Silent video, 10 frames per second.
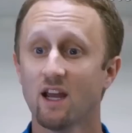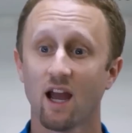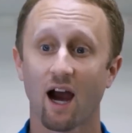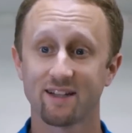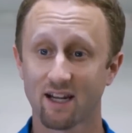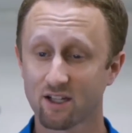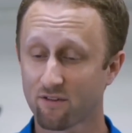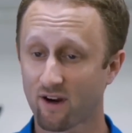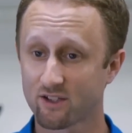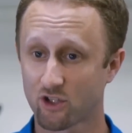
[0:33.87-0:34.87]

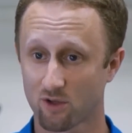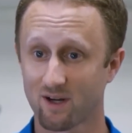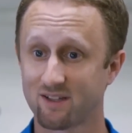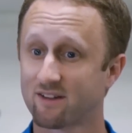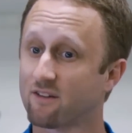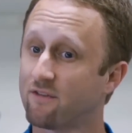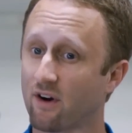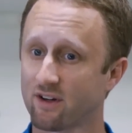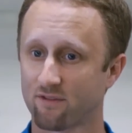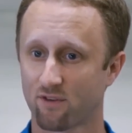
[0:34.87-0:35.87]
Identifying termites is a
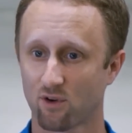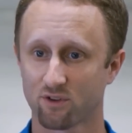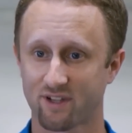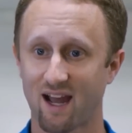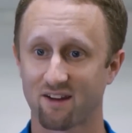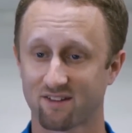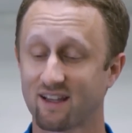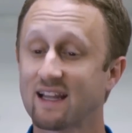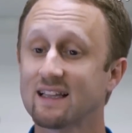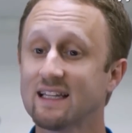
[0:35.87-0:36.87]
very difficult task.
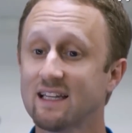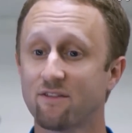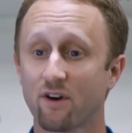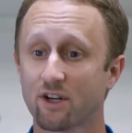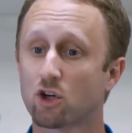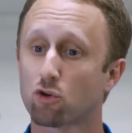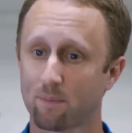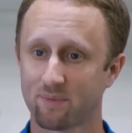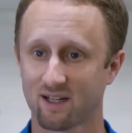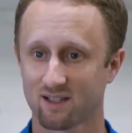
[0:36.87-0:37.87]
They lead very
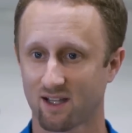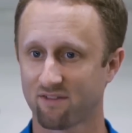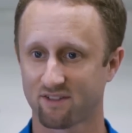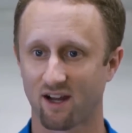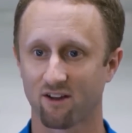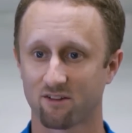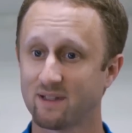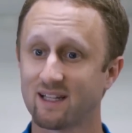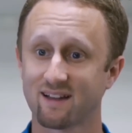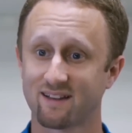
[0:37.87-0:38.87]
cryptic lifestyles,
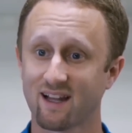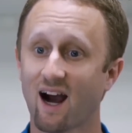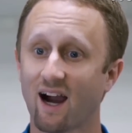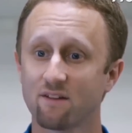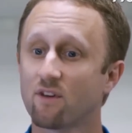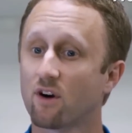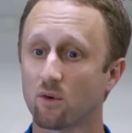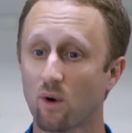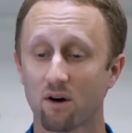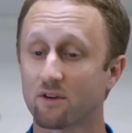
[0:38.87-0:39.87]
meaning that they hide very
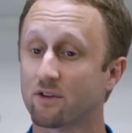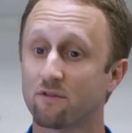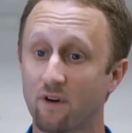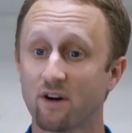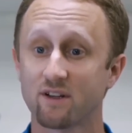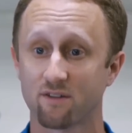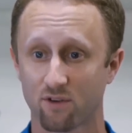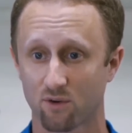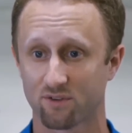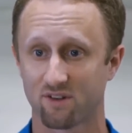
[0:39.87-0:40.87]
well and they're very
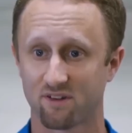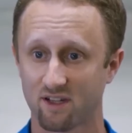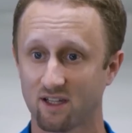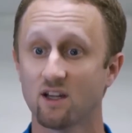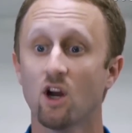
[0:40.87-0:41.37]
difficult to see.